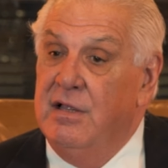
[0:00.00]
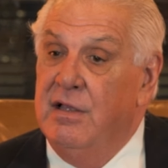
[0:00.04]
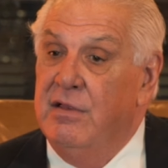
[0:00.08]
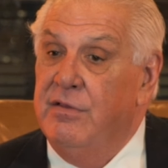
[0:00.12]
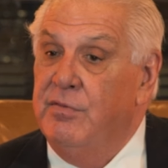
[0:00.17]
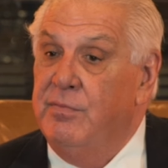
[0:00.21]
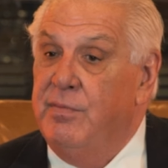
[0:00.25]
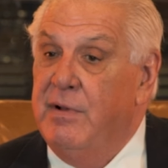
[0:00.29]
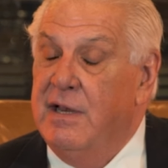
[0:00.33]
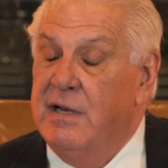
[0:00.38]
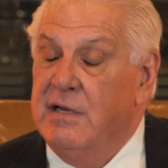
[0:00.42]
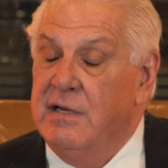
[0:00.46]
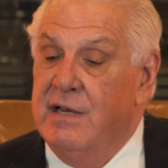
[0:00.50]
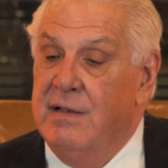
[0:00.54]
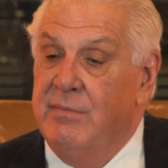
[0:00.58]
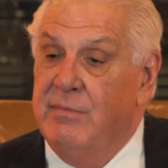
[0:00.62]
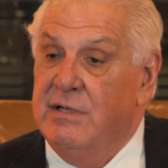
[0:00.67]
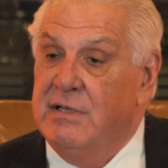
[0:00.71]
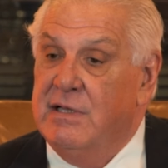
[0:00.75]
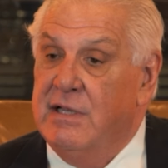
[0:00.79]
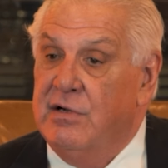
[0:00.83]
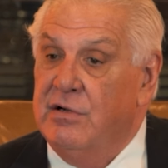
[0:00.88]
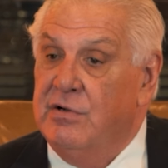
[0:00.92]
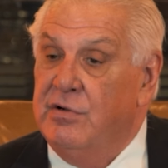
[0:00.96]
other
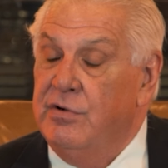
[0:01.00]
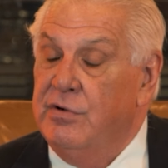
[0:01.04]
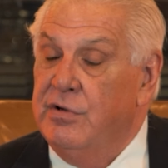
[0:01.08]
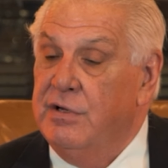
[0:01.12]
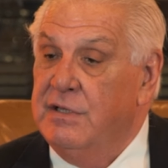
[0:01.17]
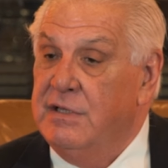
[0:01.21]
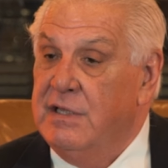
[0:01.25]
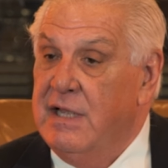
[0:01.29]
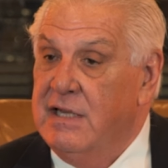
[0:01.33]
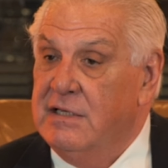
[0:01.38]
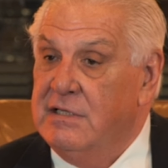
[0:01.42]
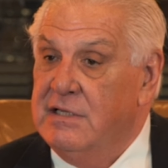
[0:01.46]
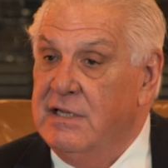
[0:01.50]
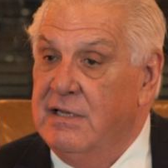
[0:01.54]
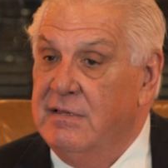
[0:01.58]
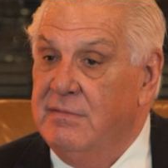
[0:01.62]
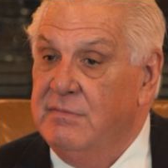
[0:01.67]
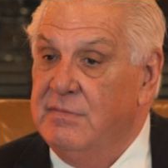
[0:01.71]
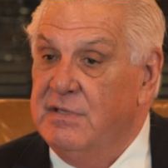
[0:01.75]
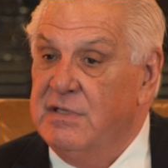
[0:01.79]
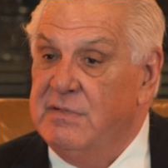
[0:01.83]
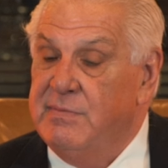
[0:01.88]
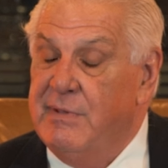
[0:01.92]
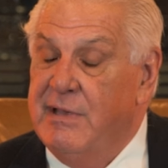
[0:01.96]
pandemic that occurred at that
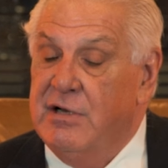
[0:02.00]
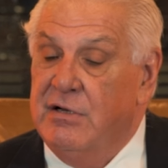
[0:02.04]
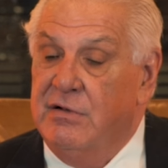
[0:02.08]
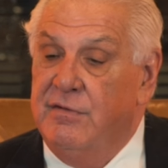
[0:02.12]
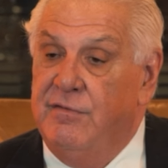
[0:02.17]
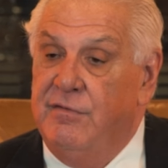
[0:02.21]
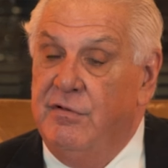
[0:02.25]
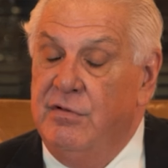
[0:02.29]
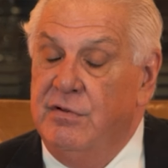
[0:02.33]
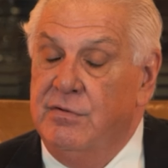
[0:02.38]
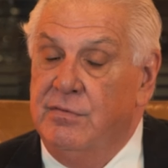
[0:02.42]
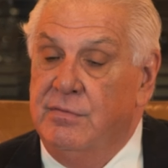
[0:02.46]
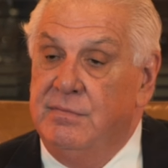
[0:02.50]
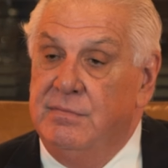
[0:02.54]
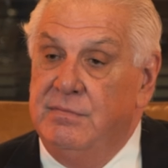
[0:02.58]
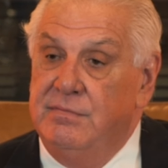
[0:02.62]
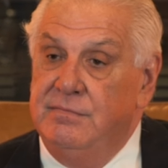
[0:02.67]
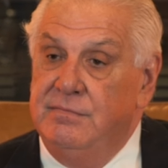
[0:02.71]
time, the Spanish flu.